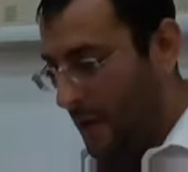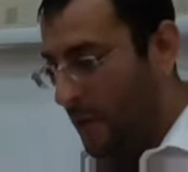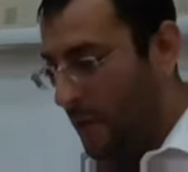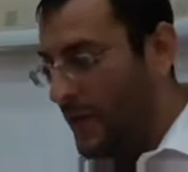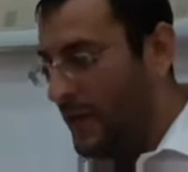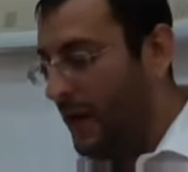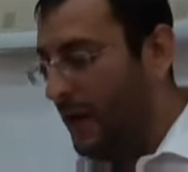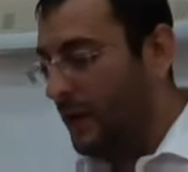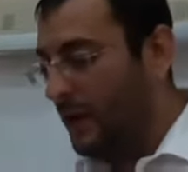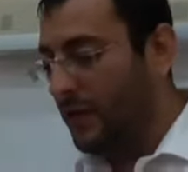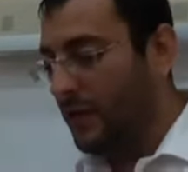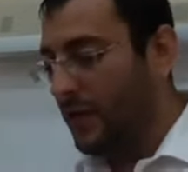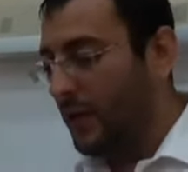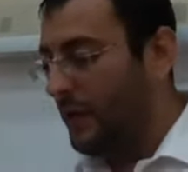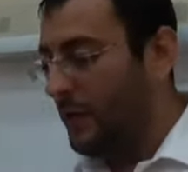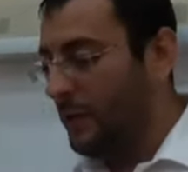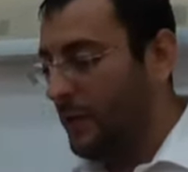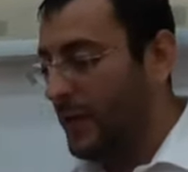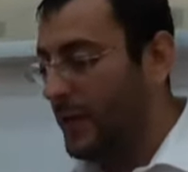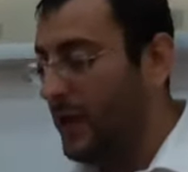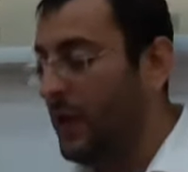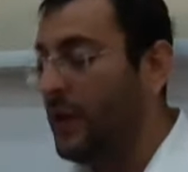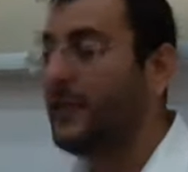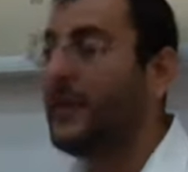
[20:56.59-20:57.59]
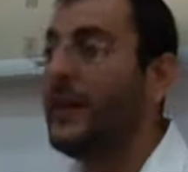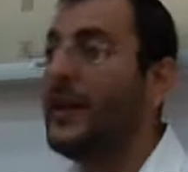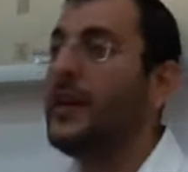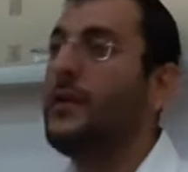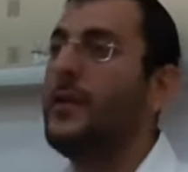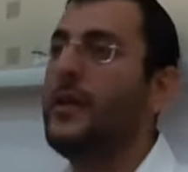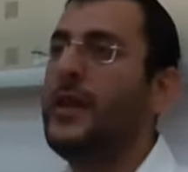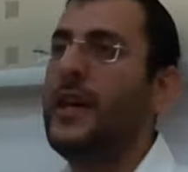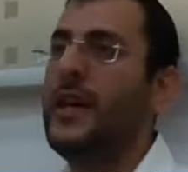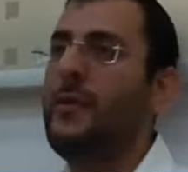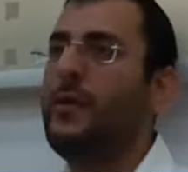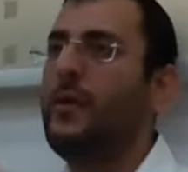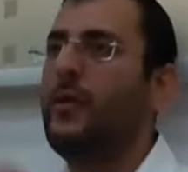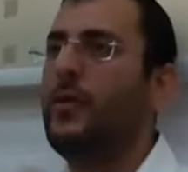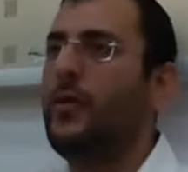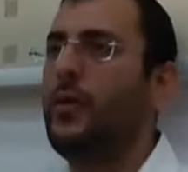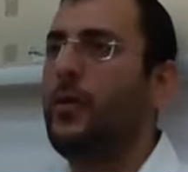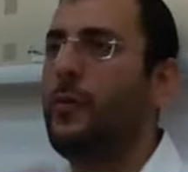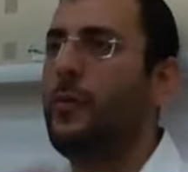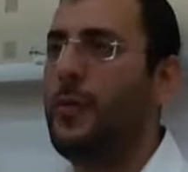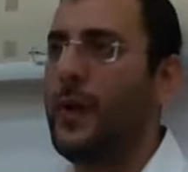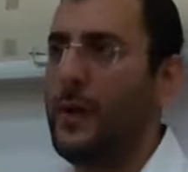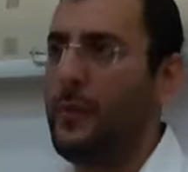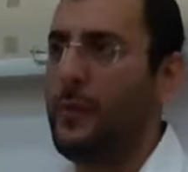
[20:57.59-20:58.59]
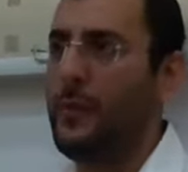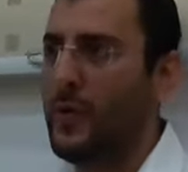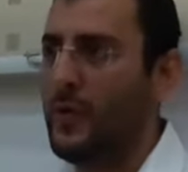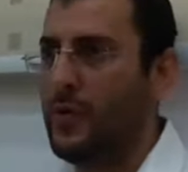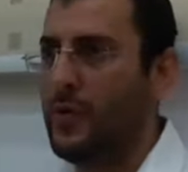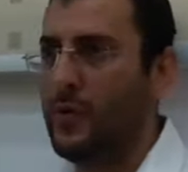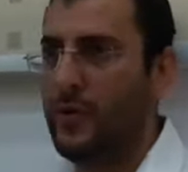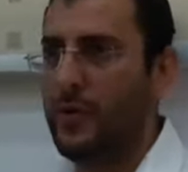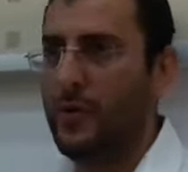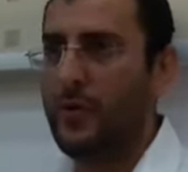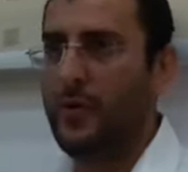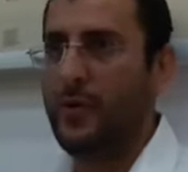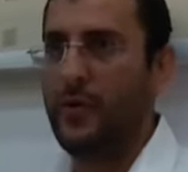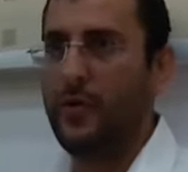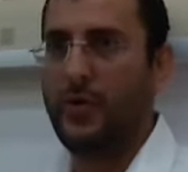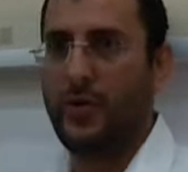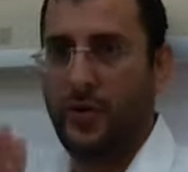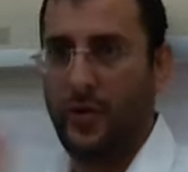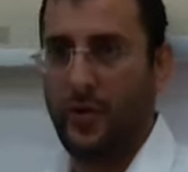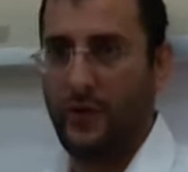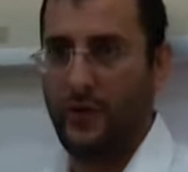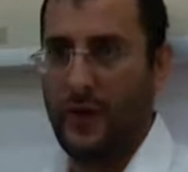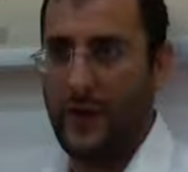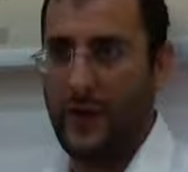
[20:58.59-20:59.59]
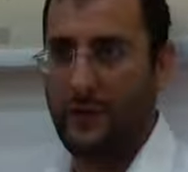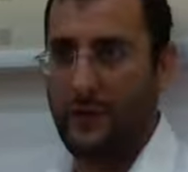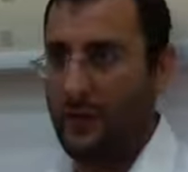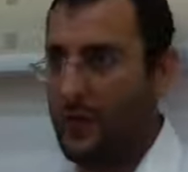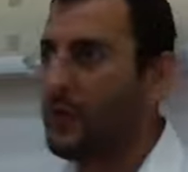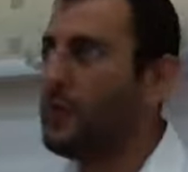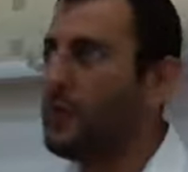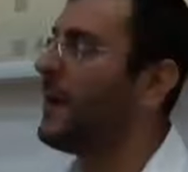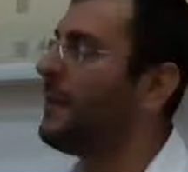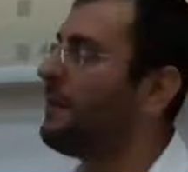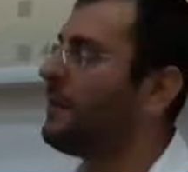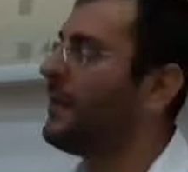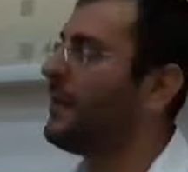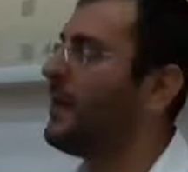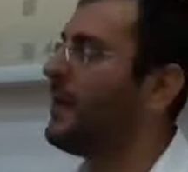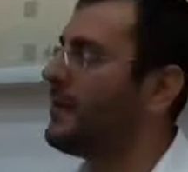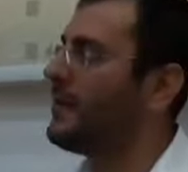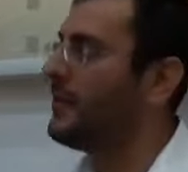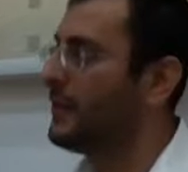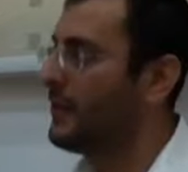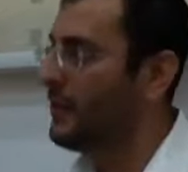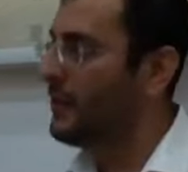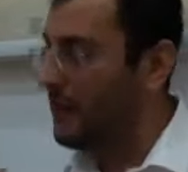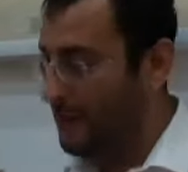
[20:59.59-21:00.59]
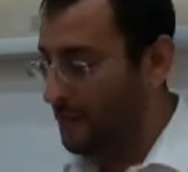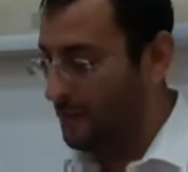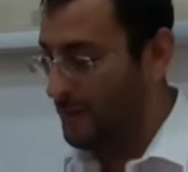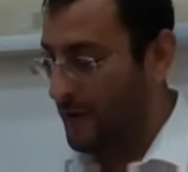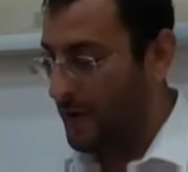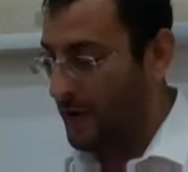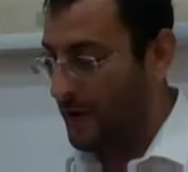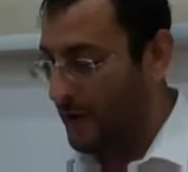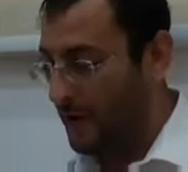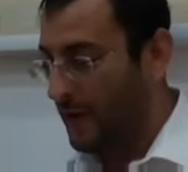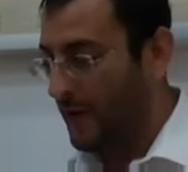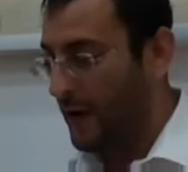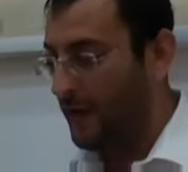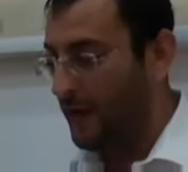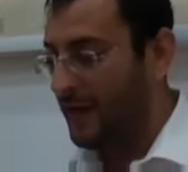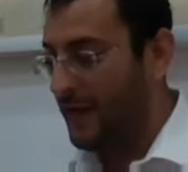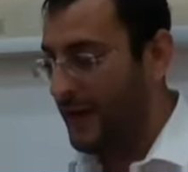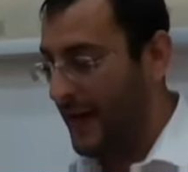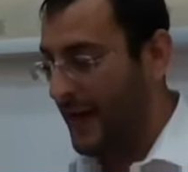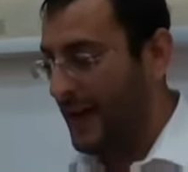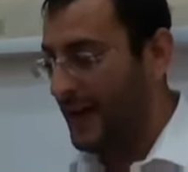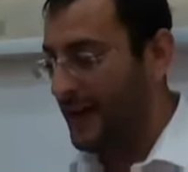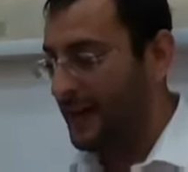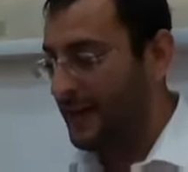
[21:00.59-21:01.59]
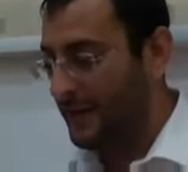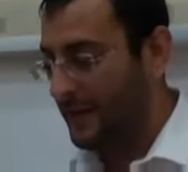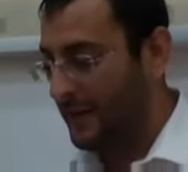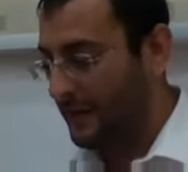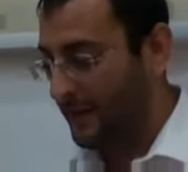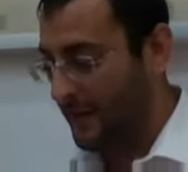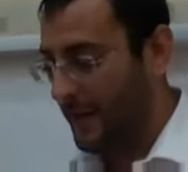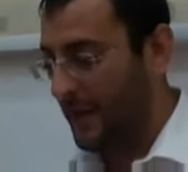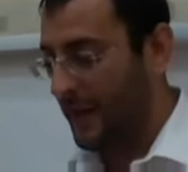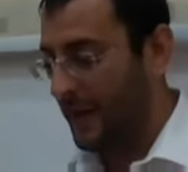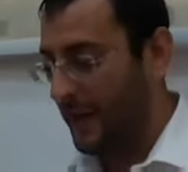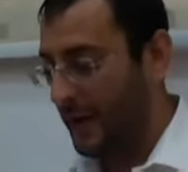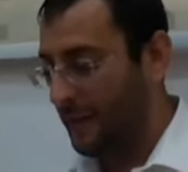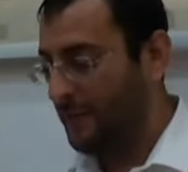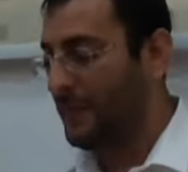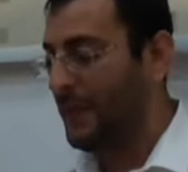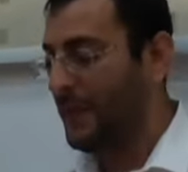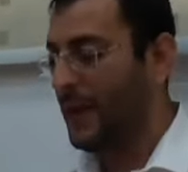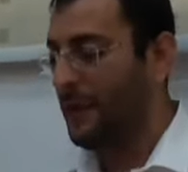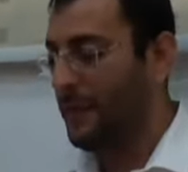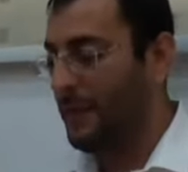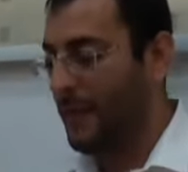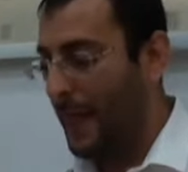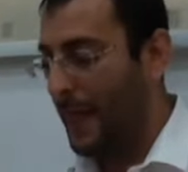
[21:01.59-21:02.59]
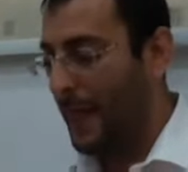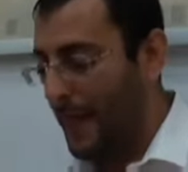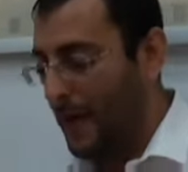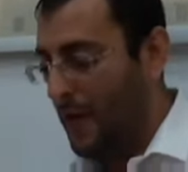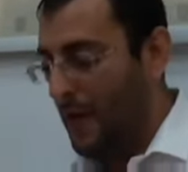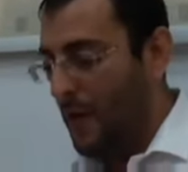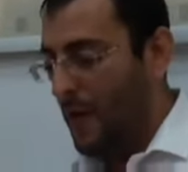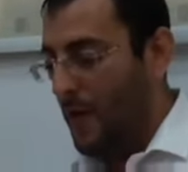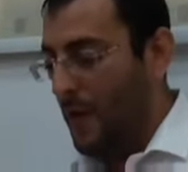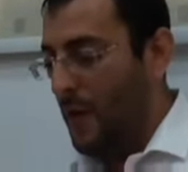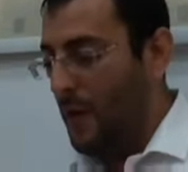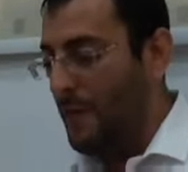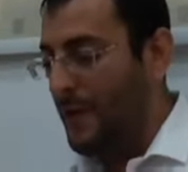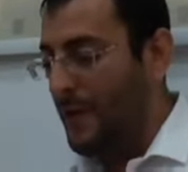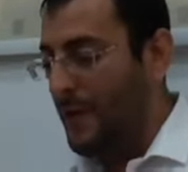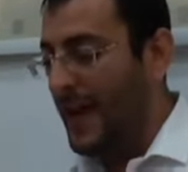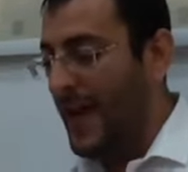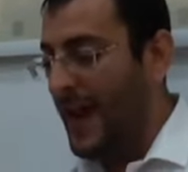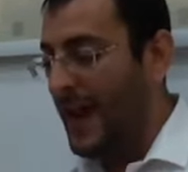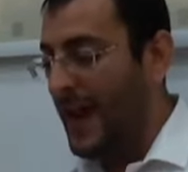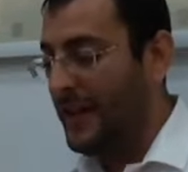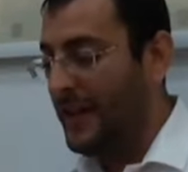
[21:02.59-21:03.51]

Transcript: We're not we're not dealing with here with two people, two shutfim, just one person. It's got a bor of eight tfachim deep. From the